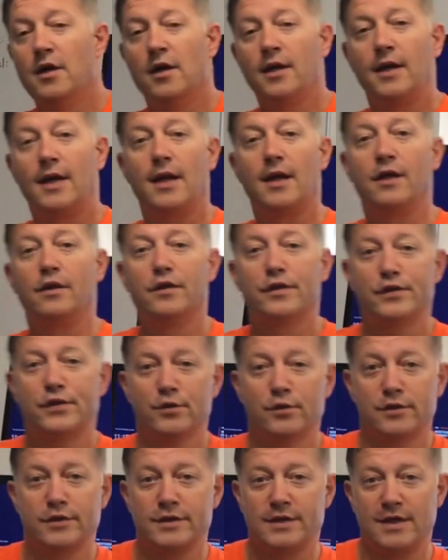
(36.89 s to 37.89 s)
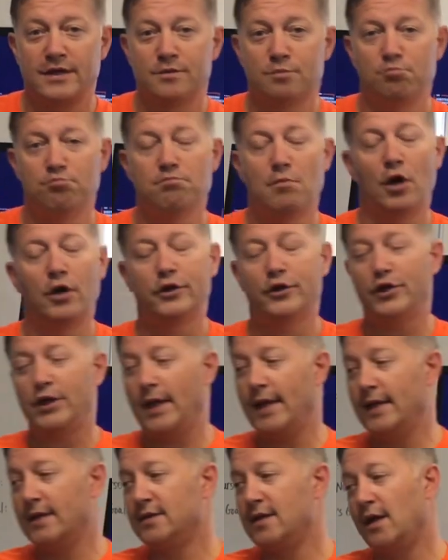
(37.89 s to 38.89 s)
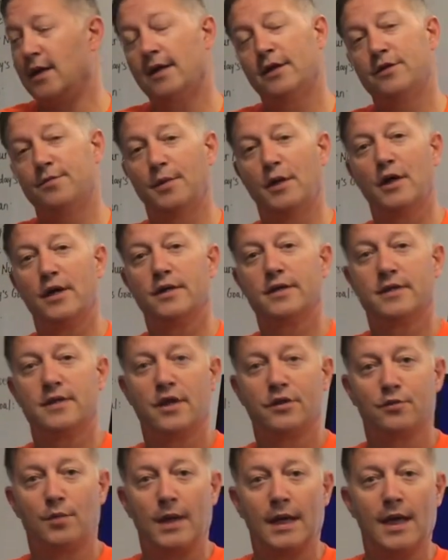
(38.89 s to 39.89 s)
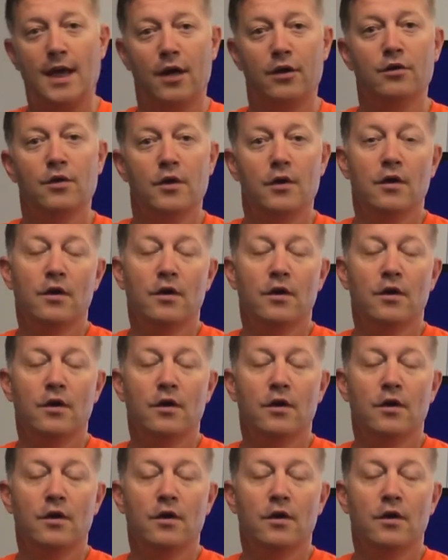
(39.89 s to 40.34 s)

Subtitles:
getting the students as much hands-on experience as we can.